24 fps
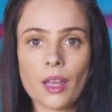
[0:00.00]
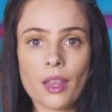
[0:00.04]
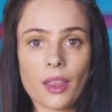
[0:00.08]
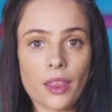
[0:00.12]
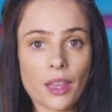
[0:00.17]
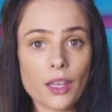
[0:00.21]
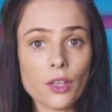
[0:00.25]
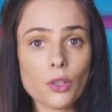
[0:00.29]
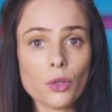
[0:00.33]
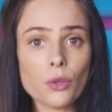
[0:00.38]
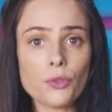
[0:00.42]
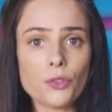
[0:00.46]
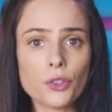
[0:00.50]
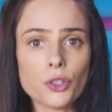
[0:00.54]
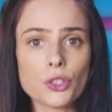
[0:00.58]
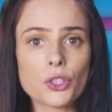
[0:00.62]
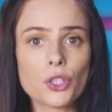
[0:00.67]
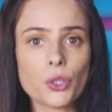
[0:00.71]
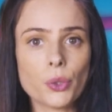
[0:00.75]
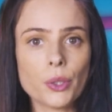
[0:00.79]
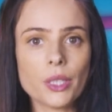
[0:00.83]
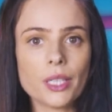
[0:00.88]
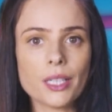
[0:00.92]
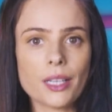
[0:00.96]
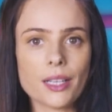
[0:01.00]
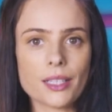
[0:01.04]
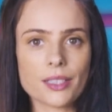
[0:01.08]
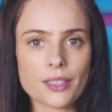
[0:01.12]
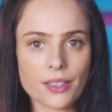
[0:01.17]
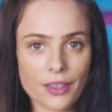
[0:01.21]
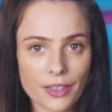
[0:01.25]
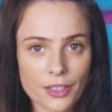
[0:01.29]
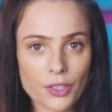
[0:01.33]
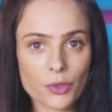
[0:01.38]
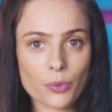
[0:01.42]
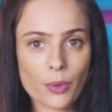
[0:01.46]
Thank you for joining us
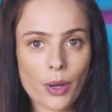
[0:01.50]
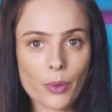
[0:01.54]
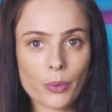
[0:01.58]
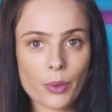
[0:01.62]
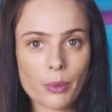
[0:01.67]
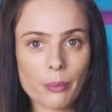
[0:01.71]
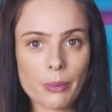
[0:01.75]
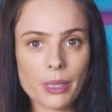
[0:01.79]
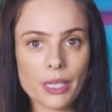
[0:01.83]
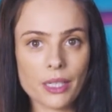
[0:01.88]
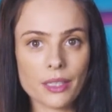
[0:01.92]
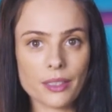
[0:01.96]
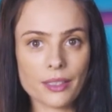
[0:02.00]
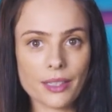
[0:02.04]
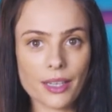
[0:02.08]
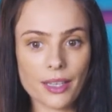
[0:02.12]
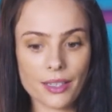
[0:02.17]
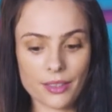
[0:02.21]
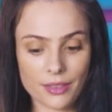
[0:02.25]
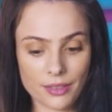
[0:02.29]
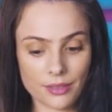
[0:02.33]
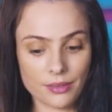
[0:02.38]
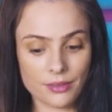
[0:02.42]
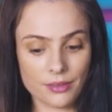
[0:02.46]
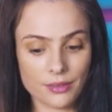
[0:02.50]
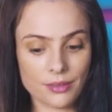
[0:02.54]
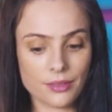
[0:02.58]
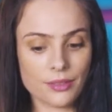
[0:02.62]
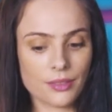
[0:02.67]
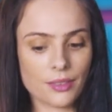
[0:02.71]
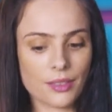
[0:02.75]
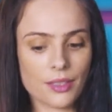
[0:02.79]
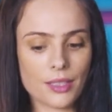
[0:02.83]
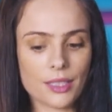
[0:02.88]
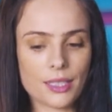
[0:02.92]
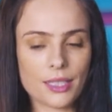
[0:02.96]
on this Radware Minute and
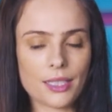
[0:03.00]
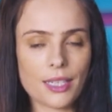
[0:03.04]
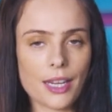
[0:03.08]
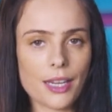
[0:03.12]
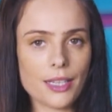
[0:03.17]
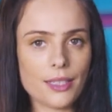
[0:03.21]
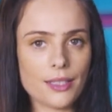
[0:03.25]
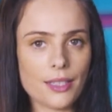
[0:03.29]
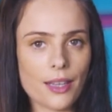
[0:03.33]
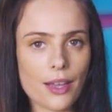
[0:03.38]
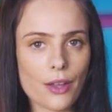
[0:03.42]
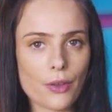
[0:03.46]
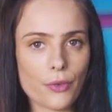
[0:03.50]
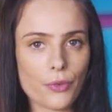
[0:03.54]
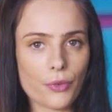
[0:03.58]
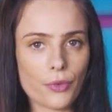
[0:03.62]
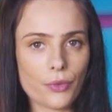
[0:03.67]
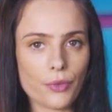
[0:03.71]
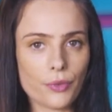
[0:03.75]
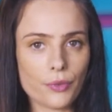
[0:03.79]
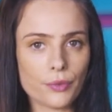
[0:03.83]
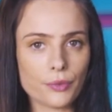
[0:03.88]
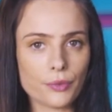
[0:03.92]
stay safe.